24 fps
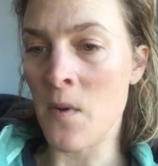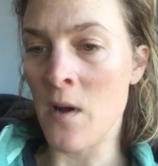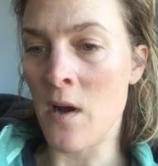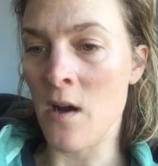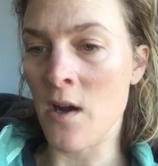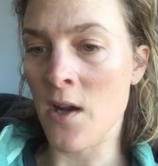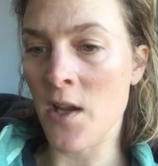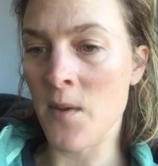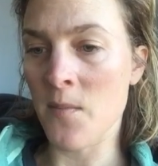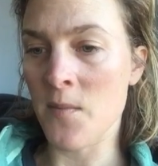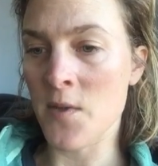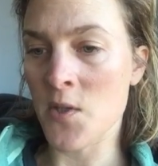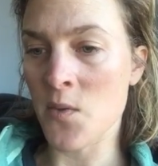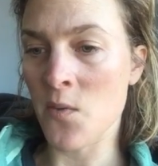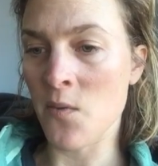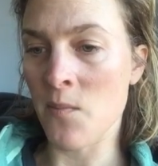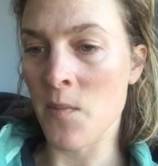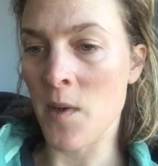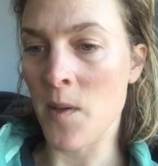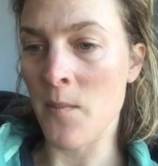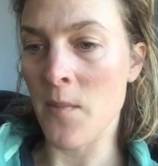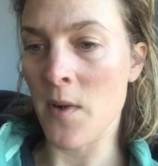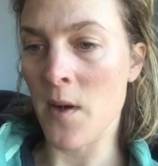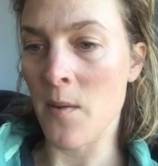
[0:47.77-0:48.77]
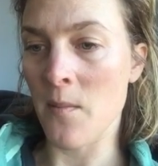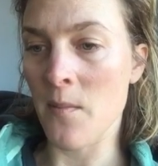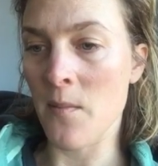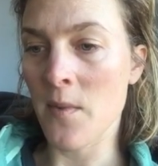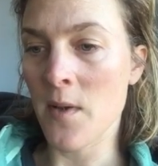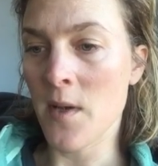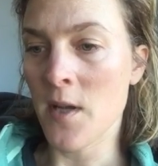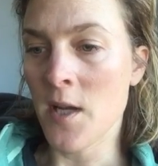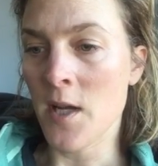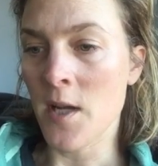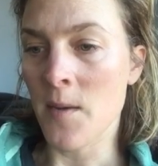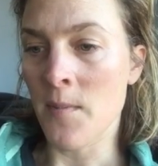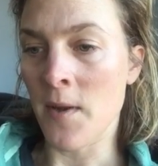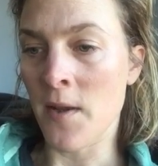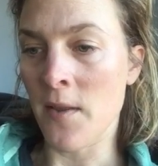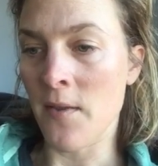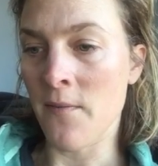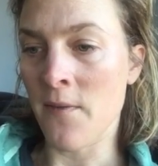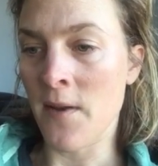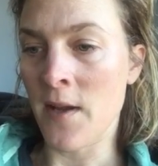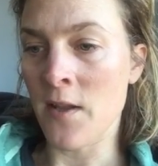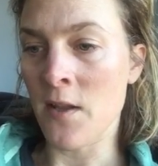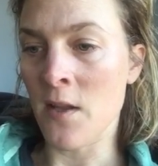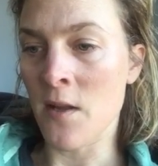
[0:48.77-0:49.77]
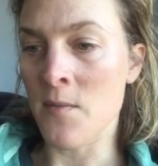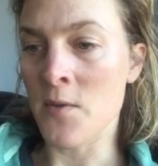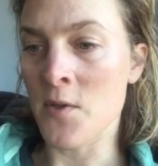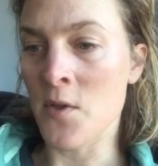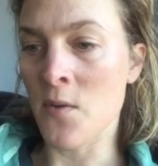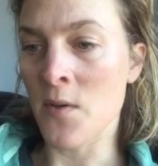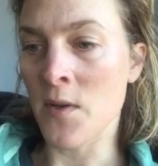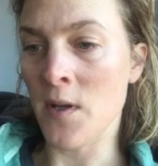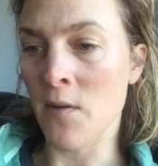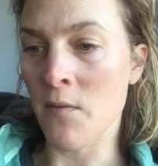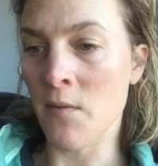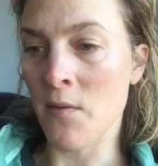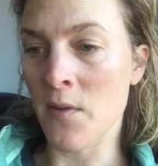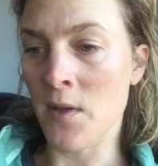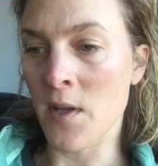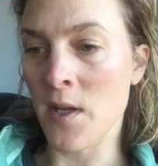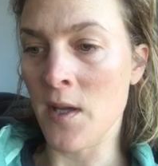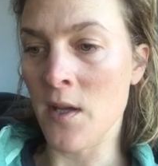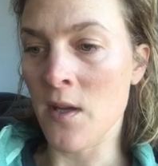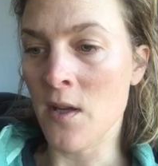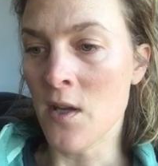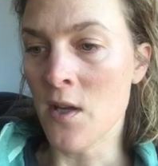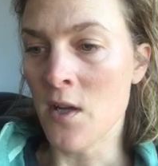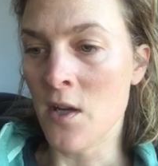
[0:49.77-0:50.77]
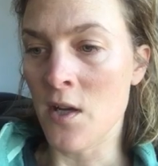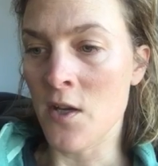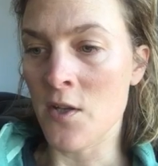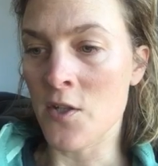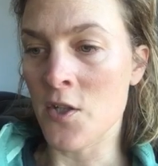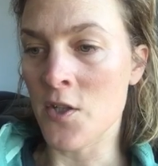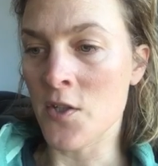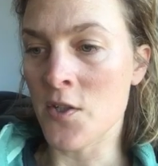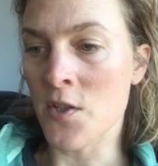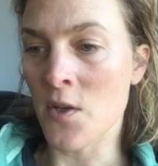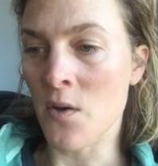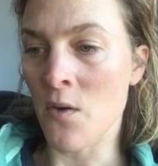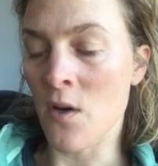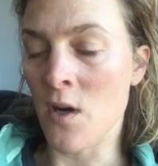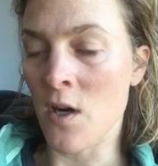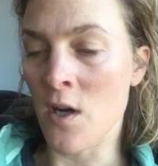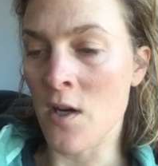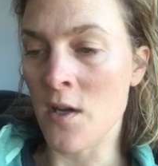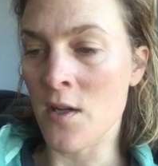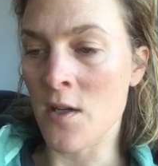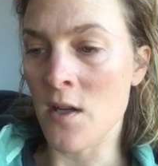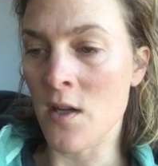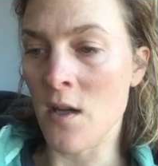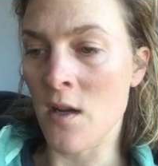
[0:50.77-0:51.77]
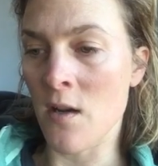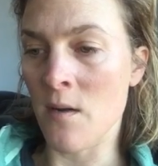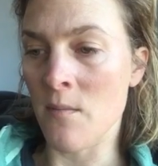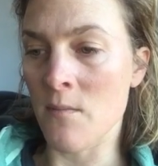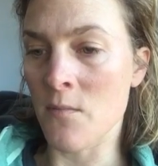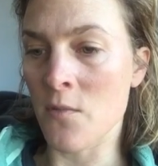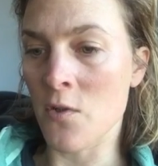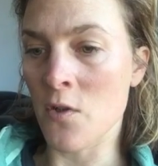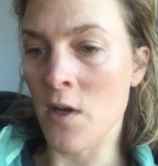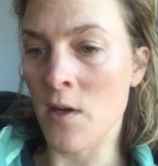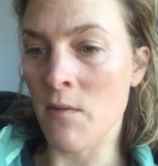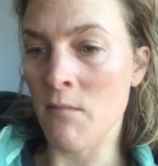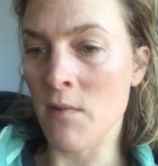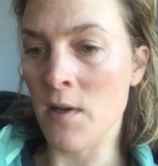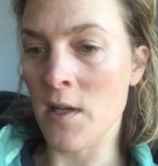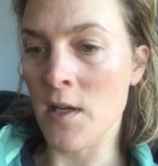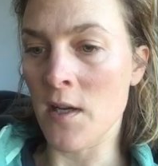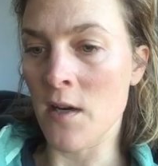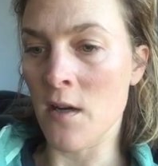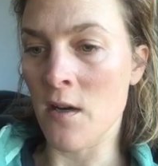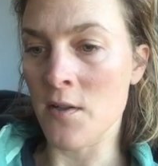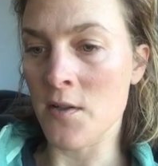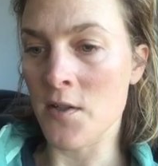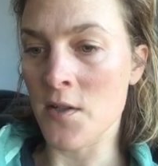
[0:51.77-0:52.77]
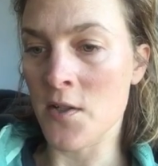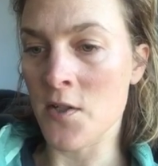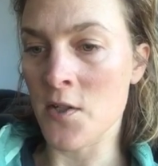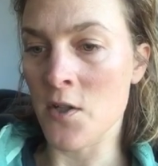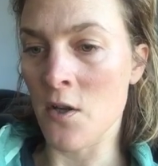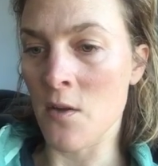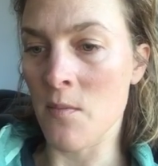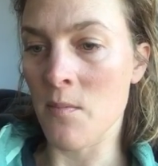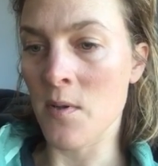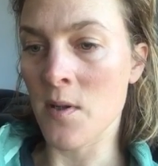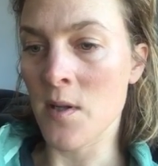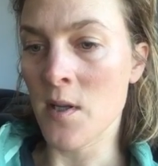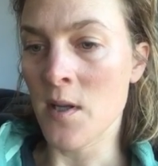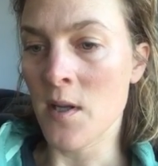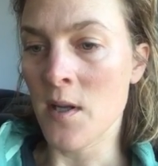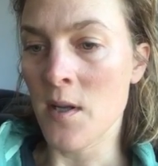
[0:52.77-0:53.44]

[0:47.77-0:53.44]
but arguments with my mum about the fact that I'm doing everything are just so hard. I'm trying really hard to stop.